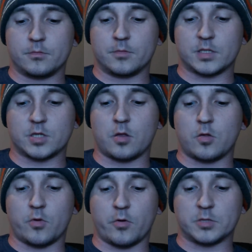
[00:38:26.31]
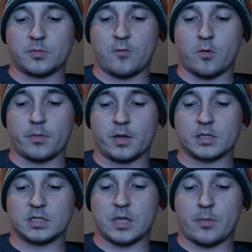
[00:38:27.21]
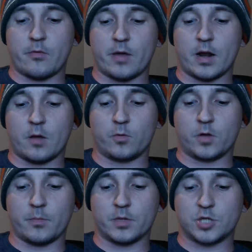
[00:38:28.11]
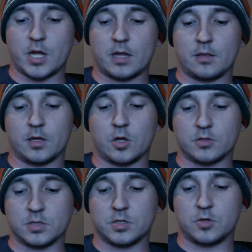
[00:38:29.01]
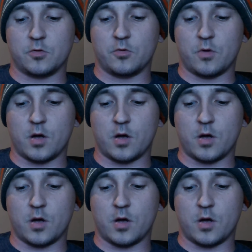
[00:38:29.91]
I saw the Lord always before me, because he's at my right hand and will not be shaken. Then goes into,